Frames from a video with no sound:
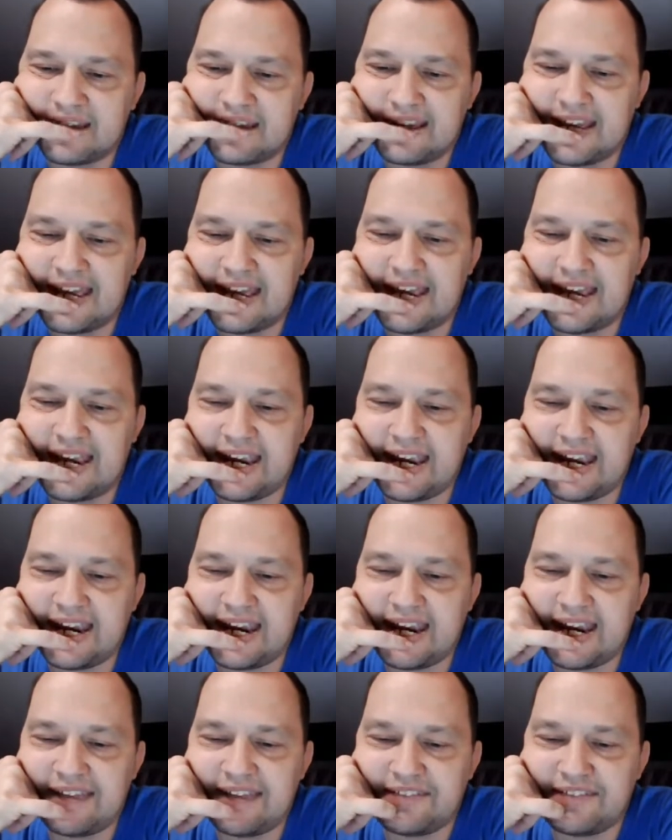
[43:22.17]

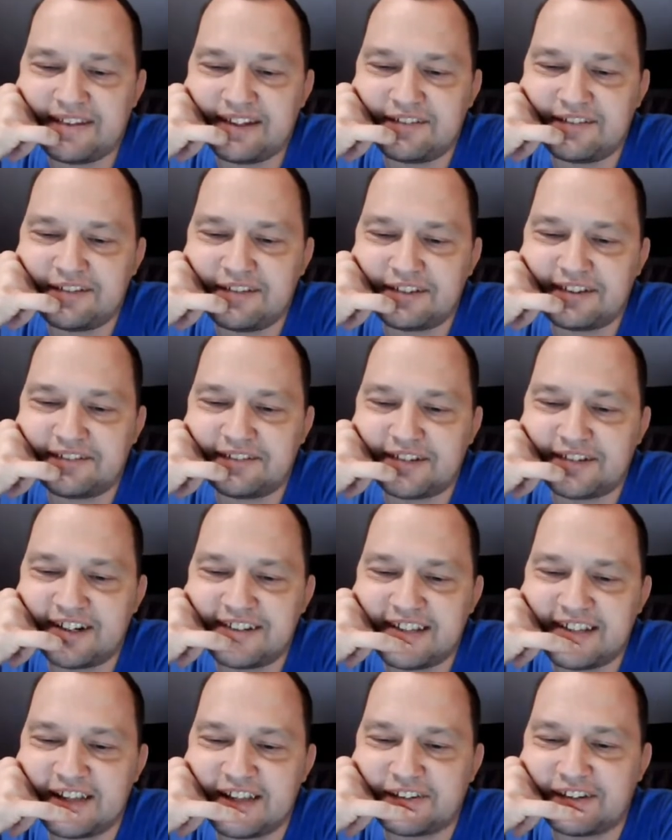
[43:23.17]
Hey, Anthony's fishy
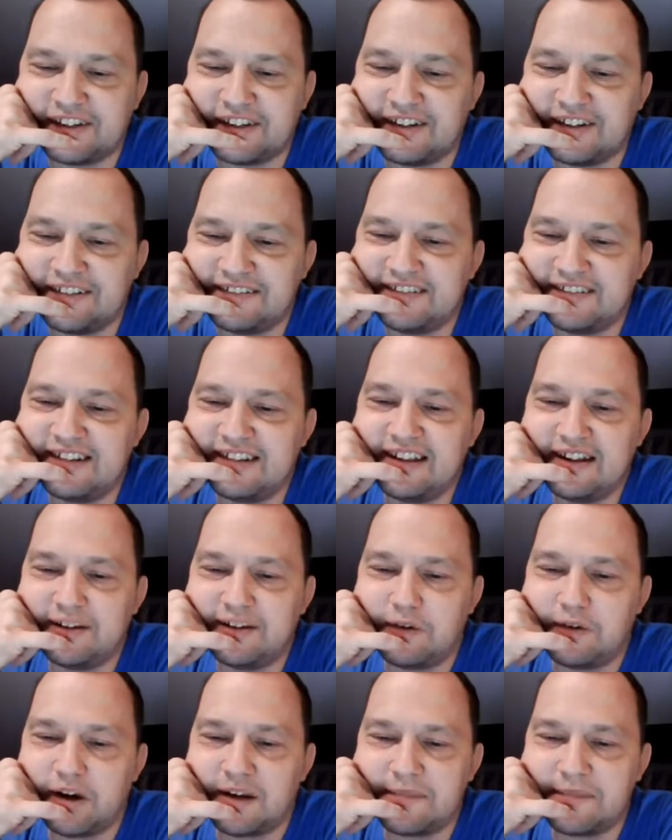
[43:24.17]
friends, how's it going?
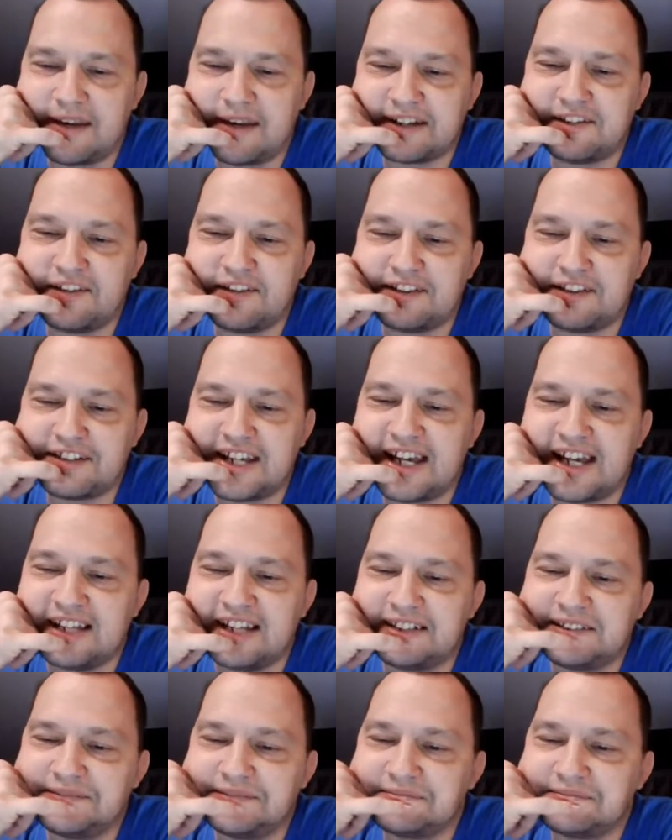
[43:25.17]
Welcome back to the
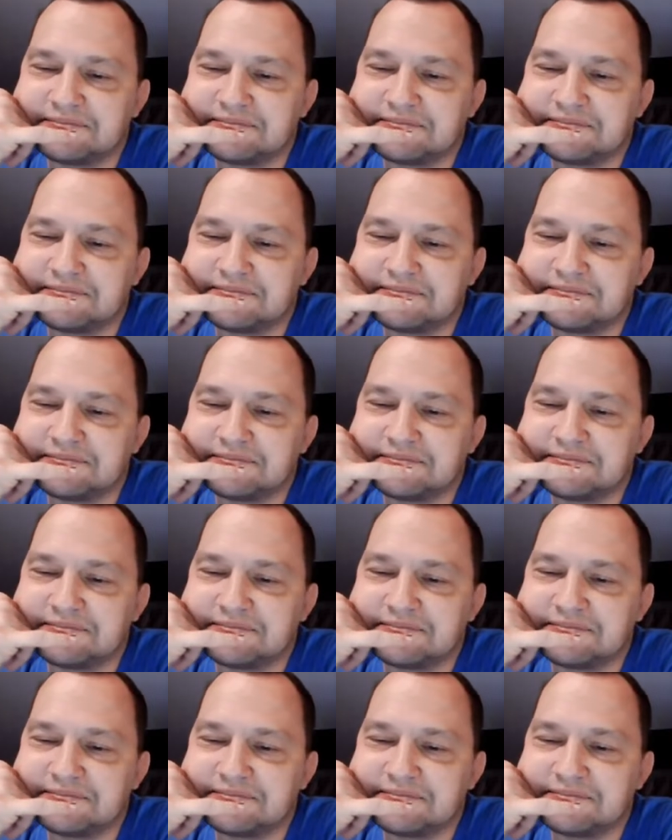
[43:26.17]
chat.